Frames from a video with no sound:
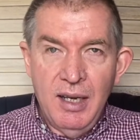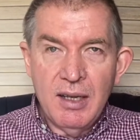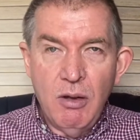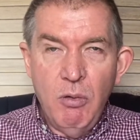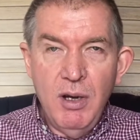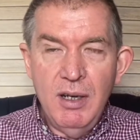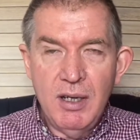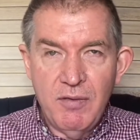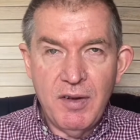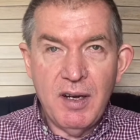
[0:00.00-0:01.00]
the word
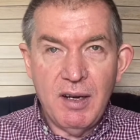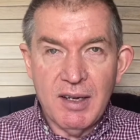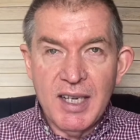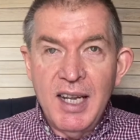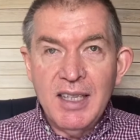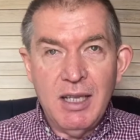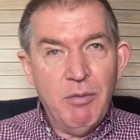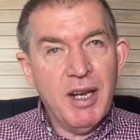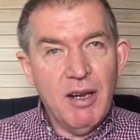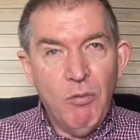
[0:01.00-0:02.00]
of God that
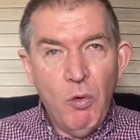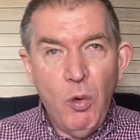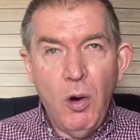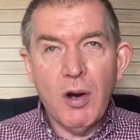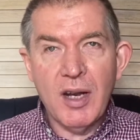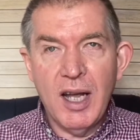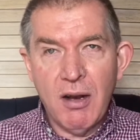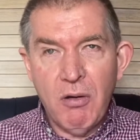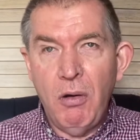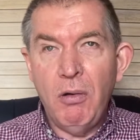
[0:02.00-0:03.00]
we can walk
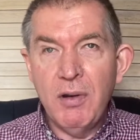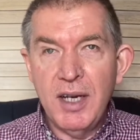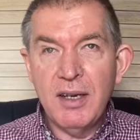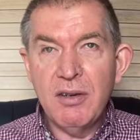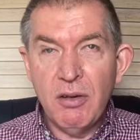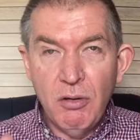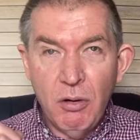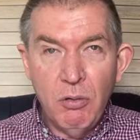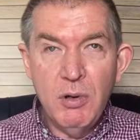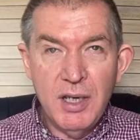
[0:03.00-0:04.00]
according to
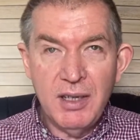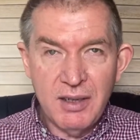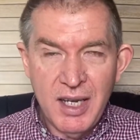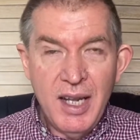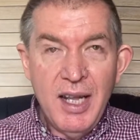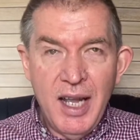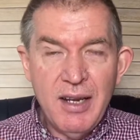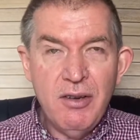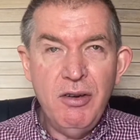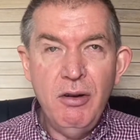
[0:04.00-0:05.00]
your word
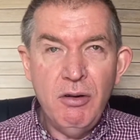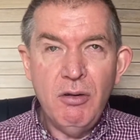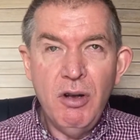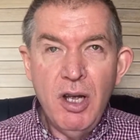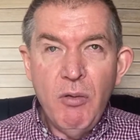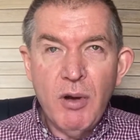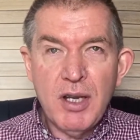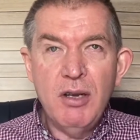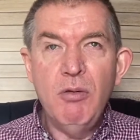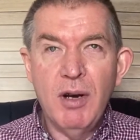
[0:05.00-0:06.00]
and do
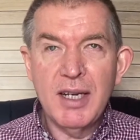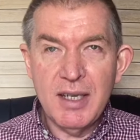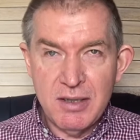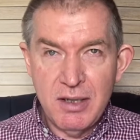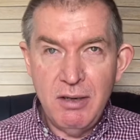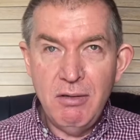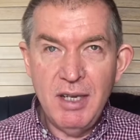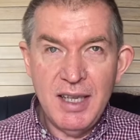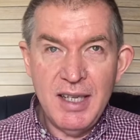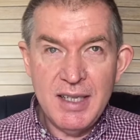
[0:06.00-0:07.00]
what you want us to do
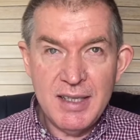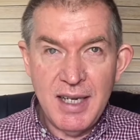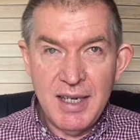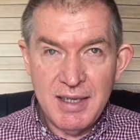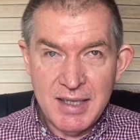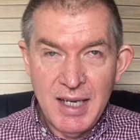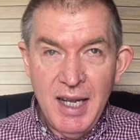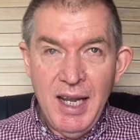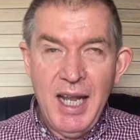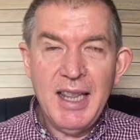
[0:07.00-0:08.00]
in these days
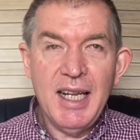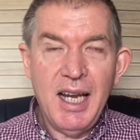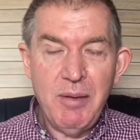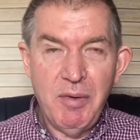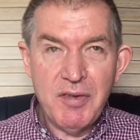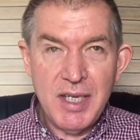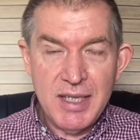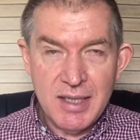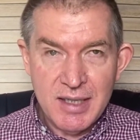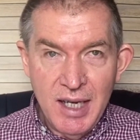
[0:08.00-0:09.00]
in the name of
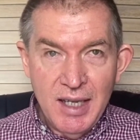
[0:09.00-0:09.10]
Jesus.